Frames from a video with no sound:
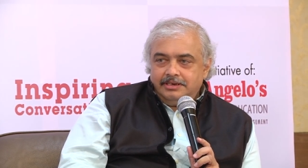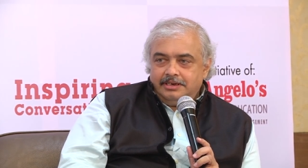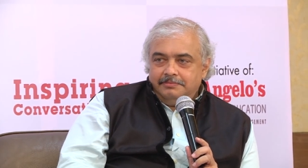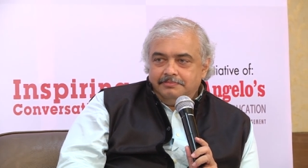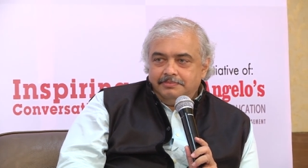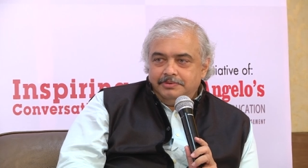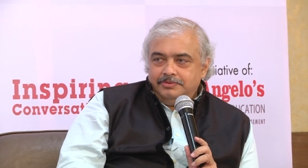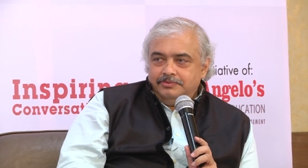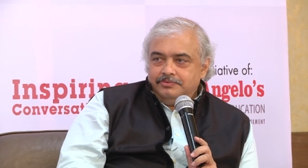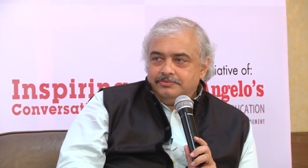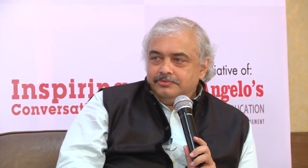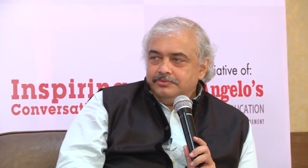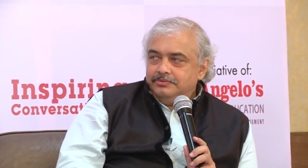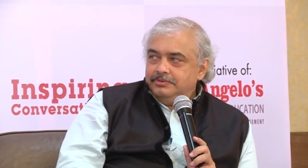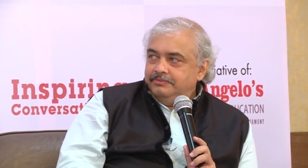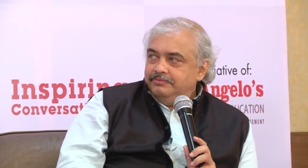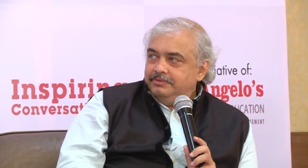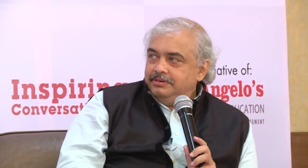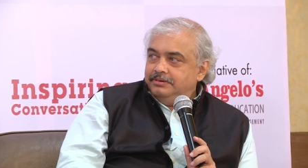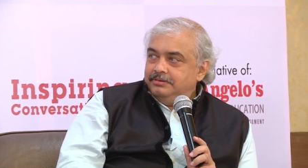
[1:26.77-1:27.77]
company who could
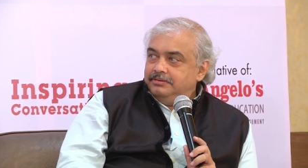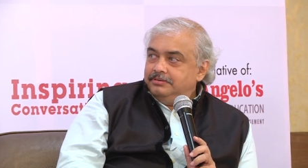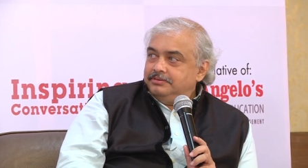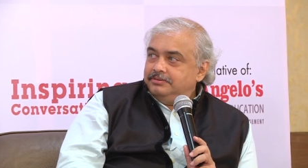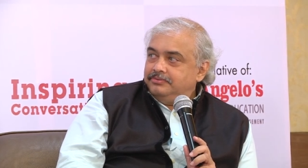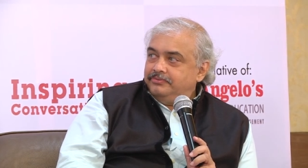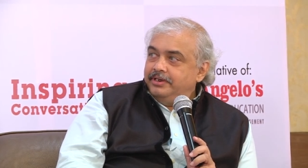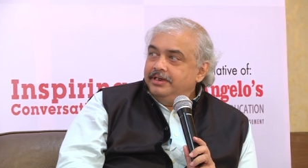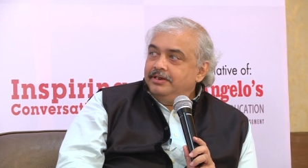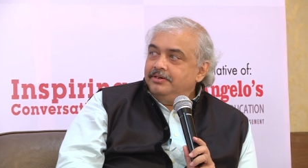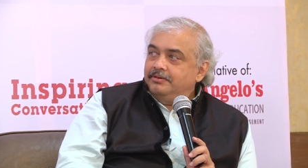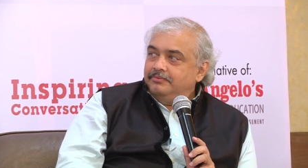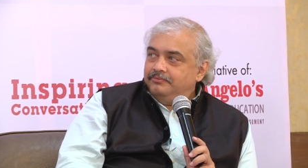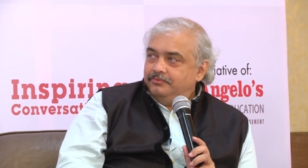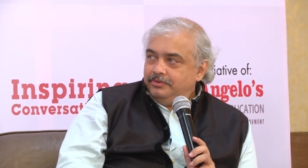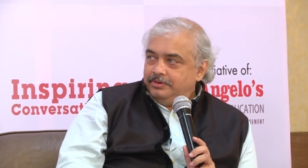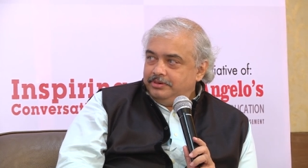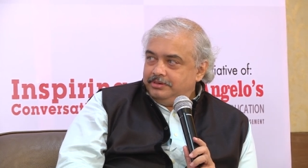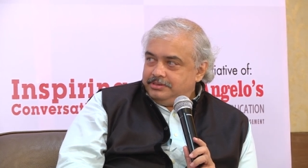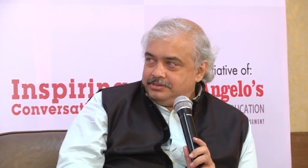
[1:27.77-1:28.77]
even think of
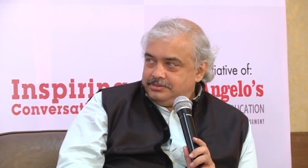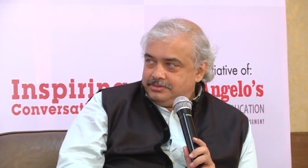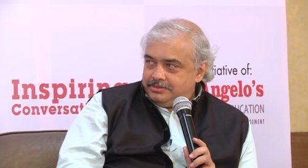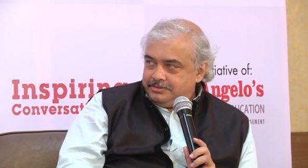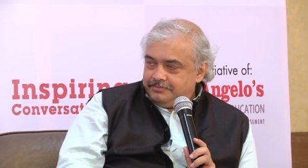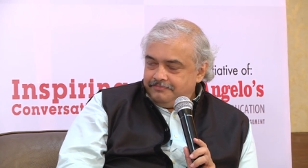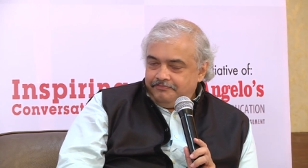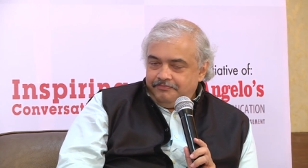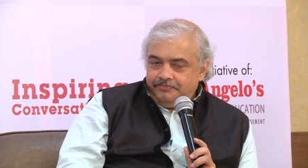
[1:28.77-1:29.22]
doing this.